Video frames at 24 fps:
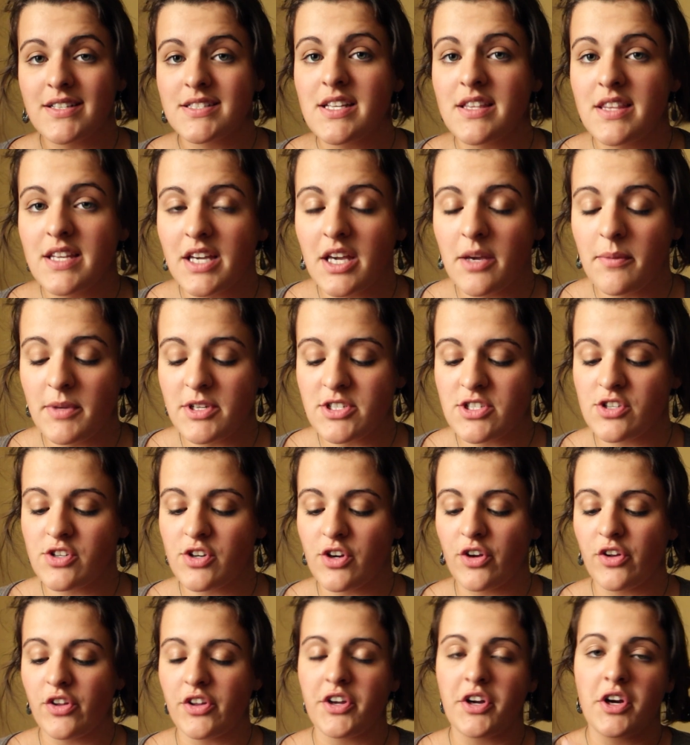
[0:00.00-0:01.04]
as I think I mentioned
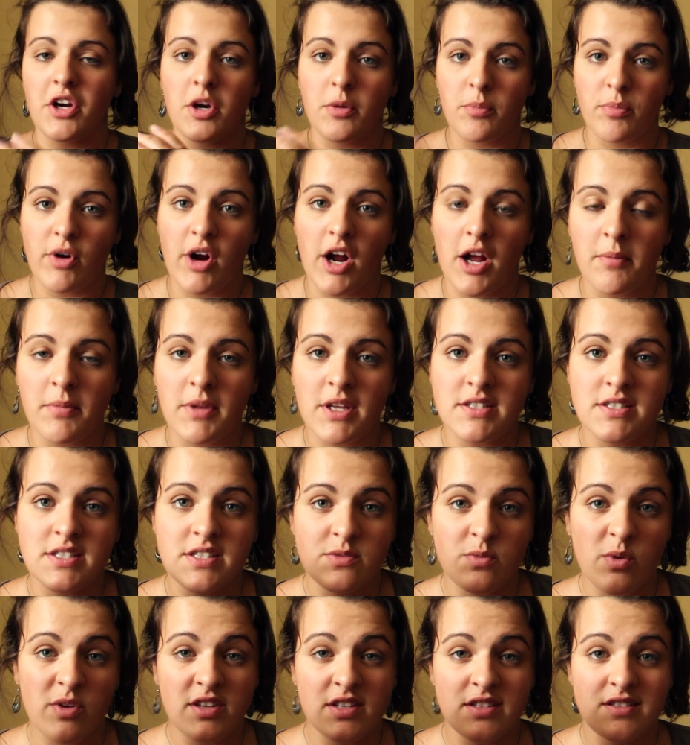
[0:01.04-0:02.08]
earlier, a prime lens
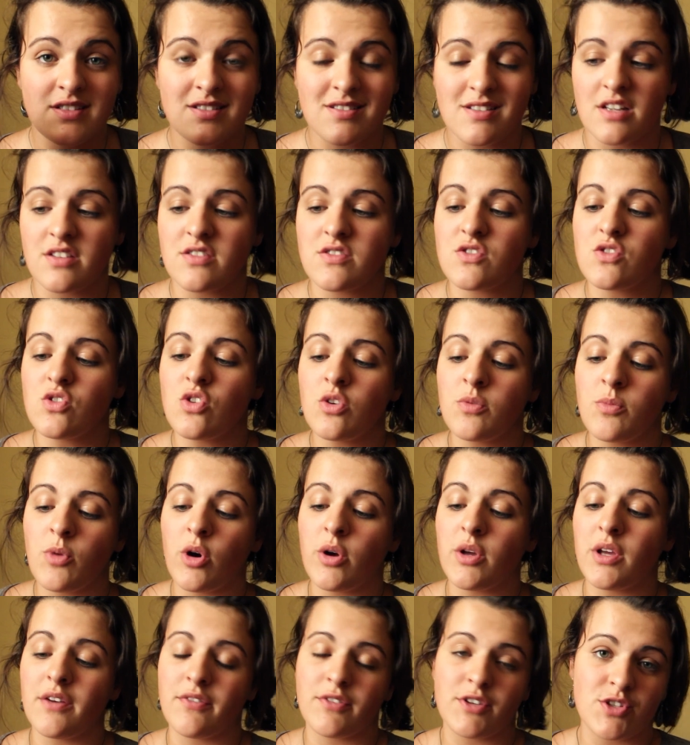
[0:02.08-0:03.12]
is one that does not zoom.
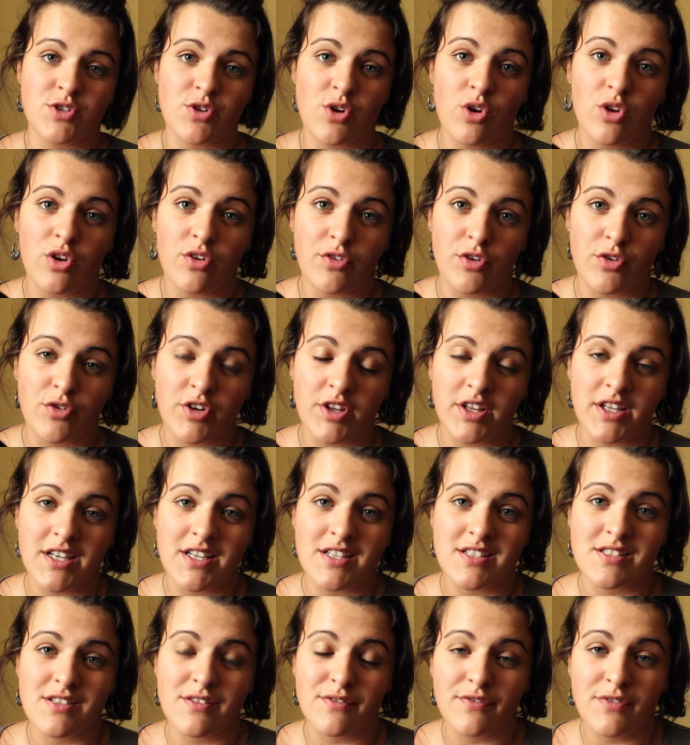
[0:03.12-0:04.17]
All you have control over
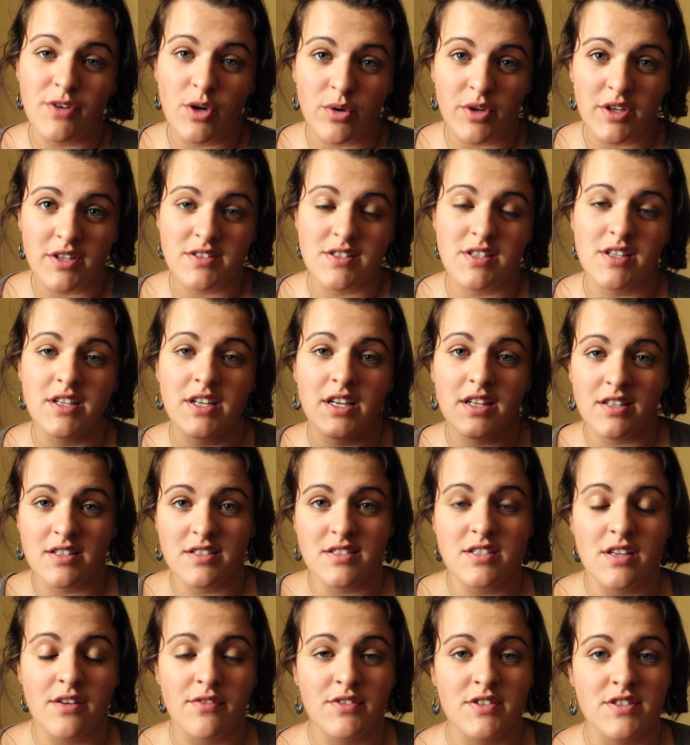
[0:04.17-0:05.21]
really is the focus and again the
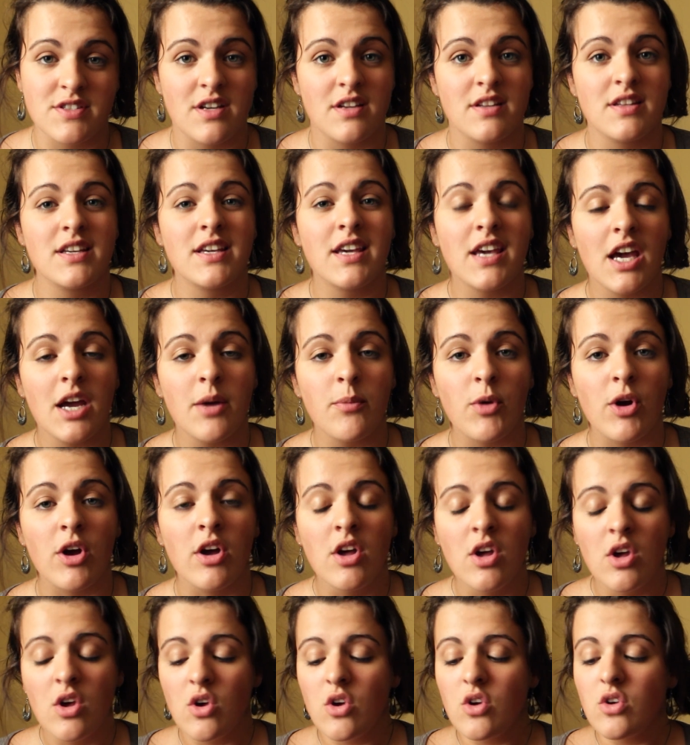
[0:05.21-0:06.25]
stuff inside the
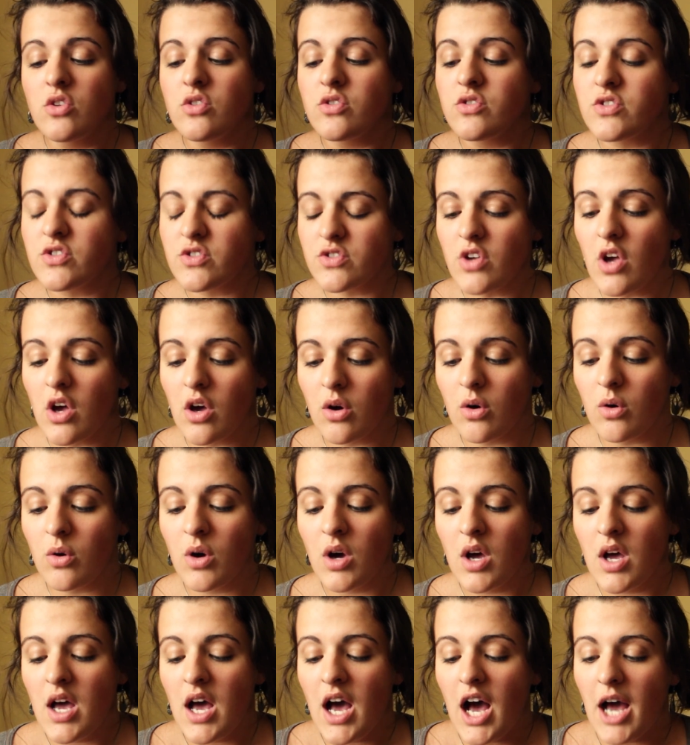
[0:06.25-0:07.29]
camera. So,
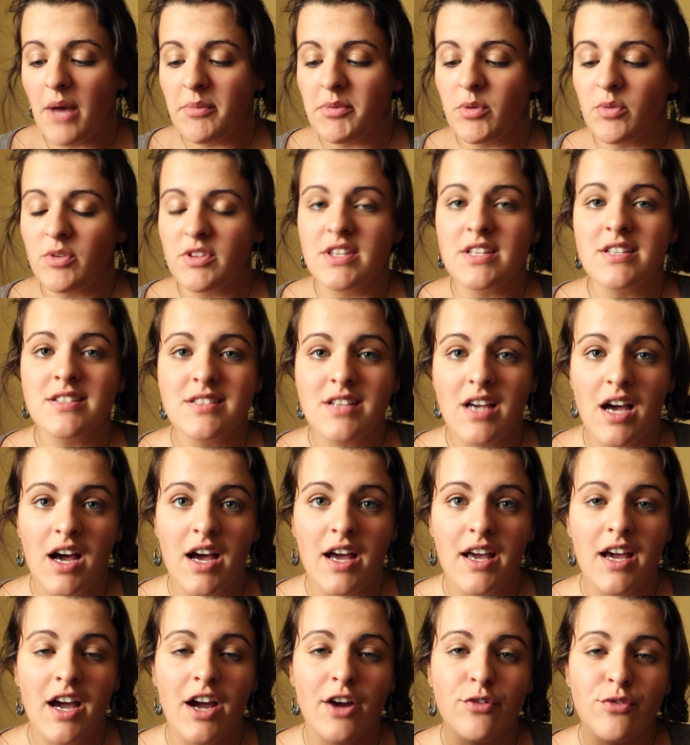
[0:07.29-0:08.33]
I mean, with this
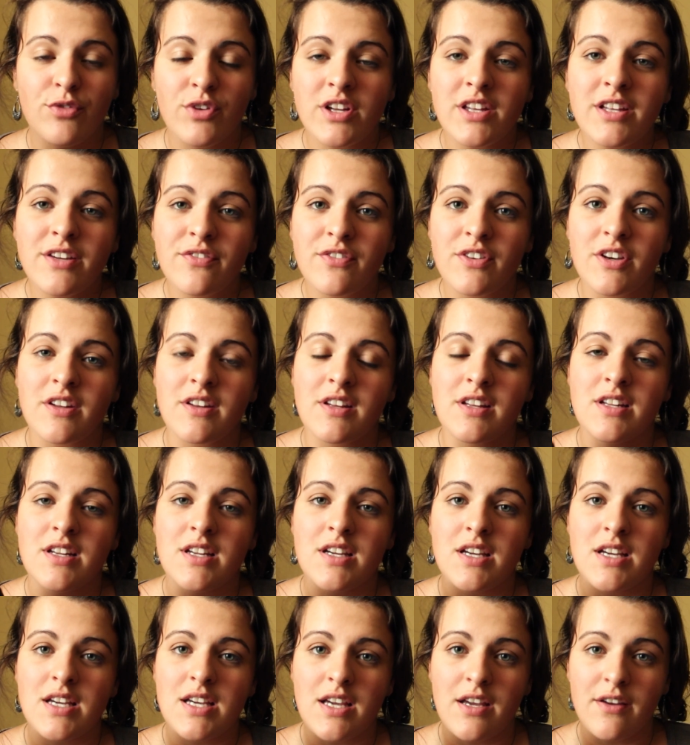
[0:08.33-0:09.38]
guy, I really feel that
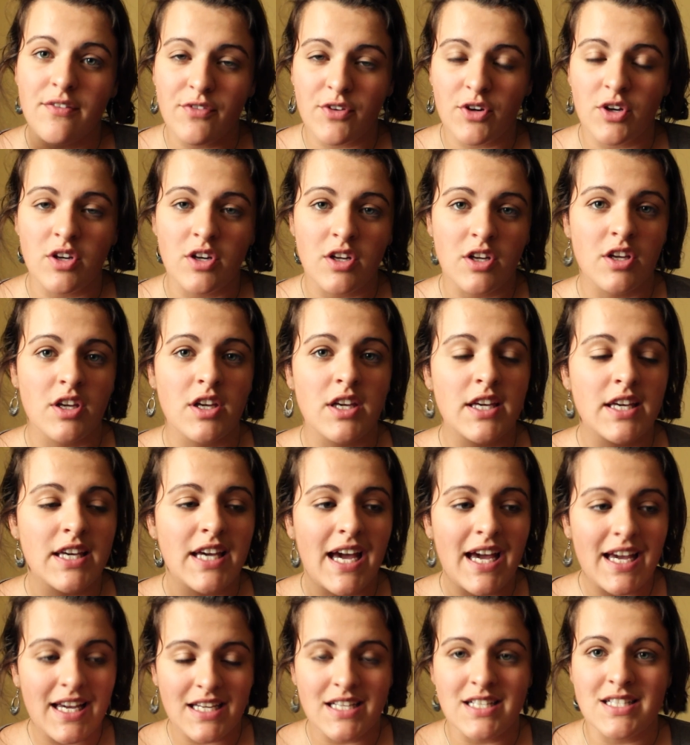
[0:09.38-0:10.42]
if you're going to
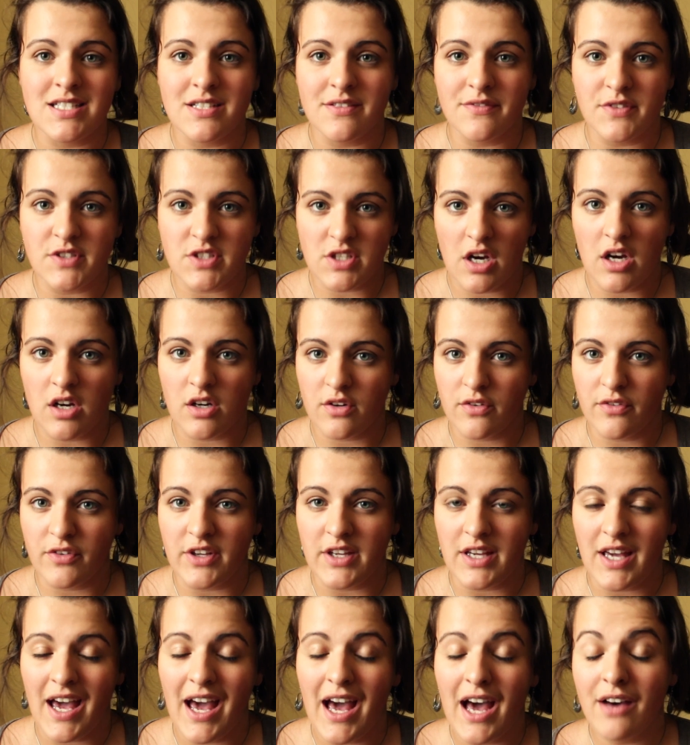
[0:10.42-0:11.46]
get into
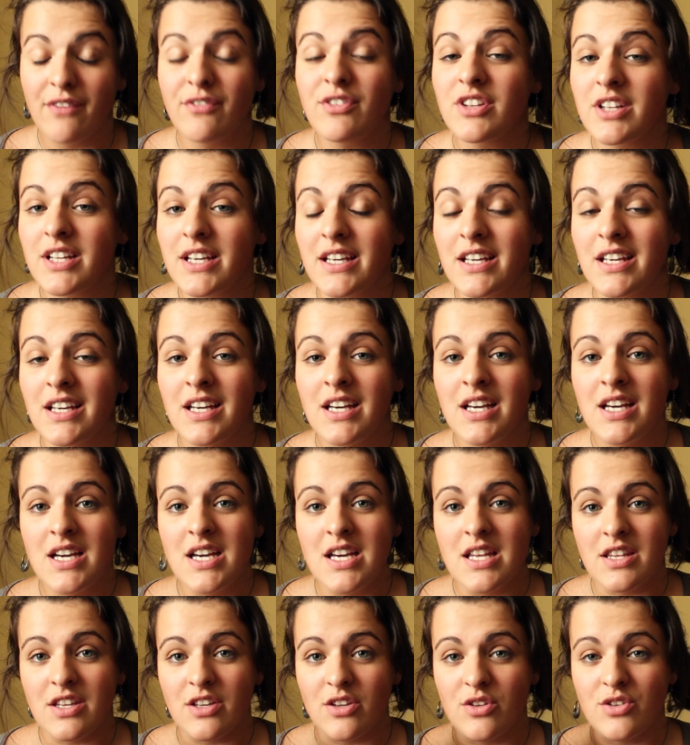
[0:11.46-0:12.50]
photography heavily,
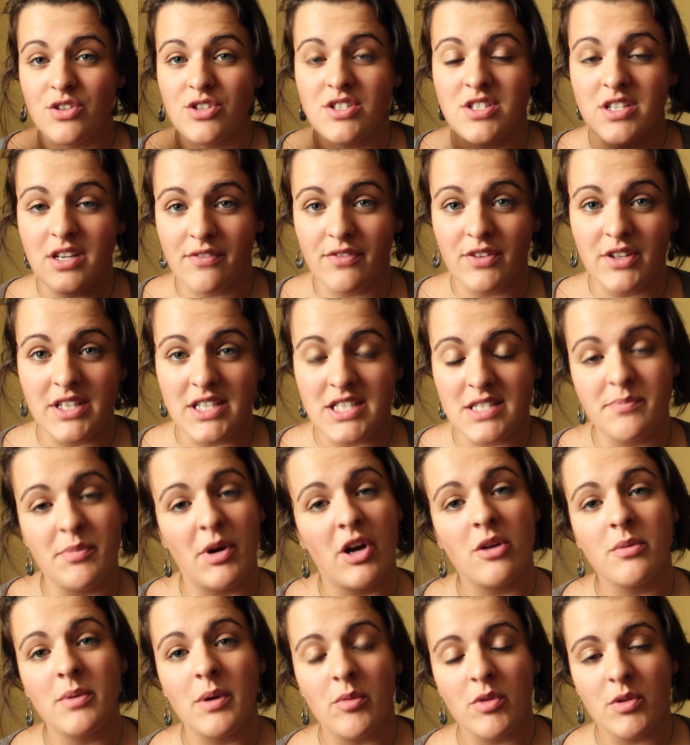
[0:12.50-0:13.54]
that you should definitely
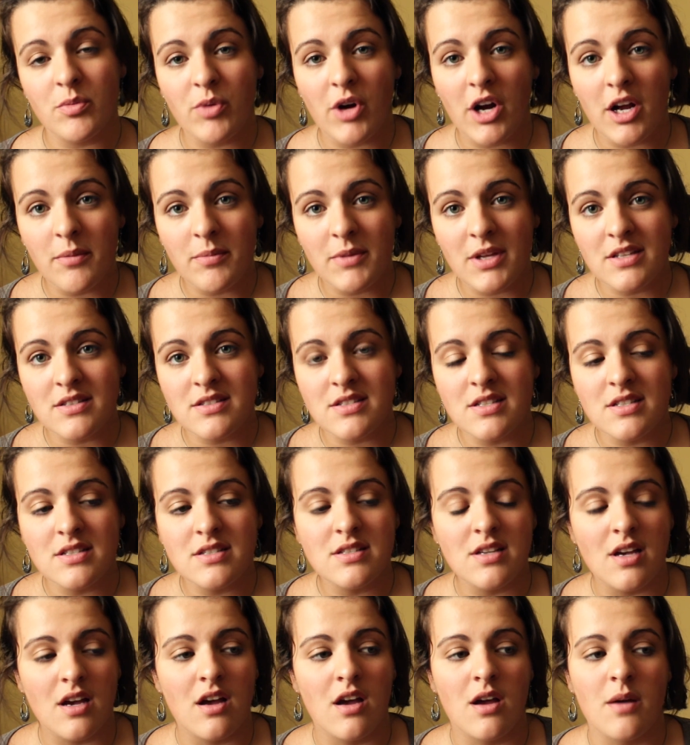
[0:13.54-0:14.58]
experiment with prime
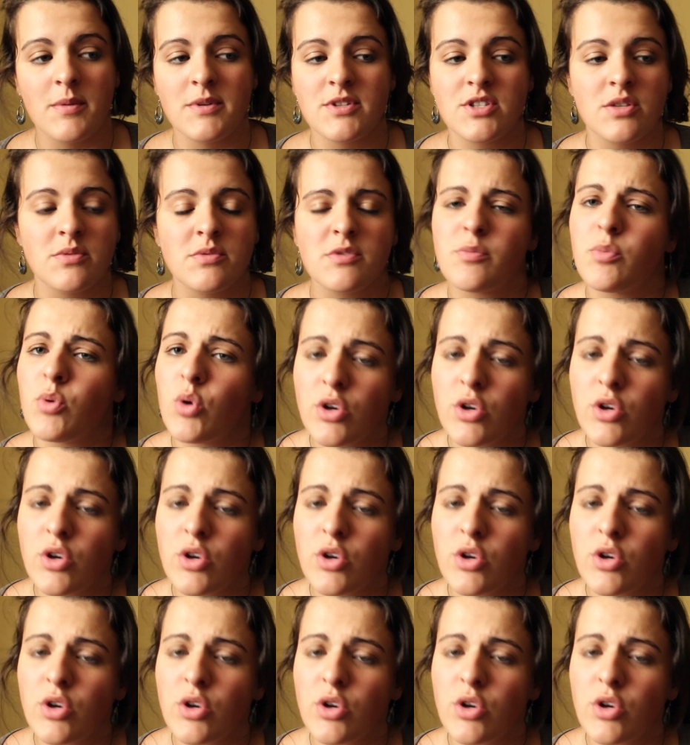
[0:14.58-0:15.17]
lenses. In terms of